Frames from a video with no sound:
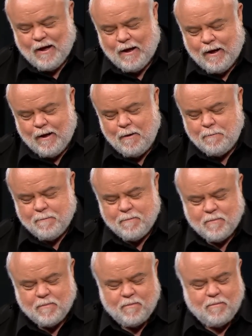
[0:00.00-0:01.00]
Um,
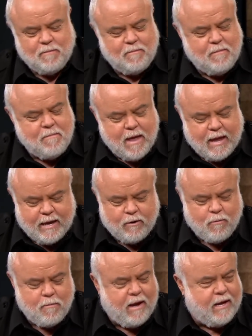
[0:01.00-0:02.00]
man,
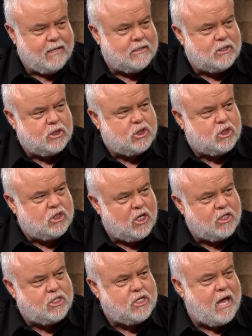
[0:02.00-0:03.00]
oh man, this is
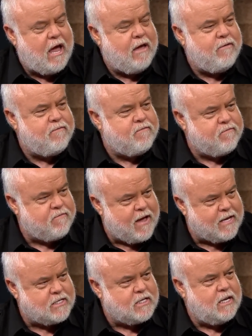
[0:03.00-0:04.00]
such a
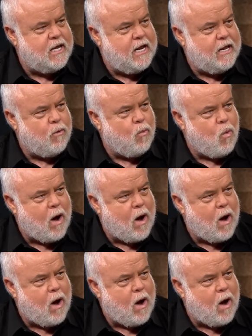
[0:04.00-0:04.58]
fascinating,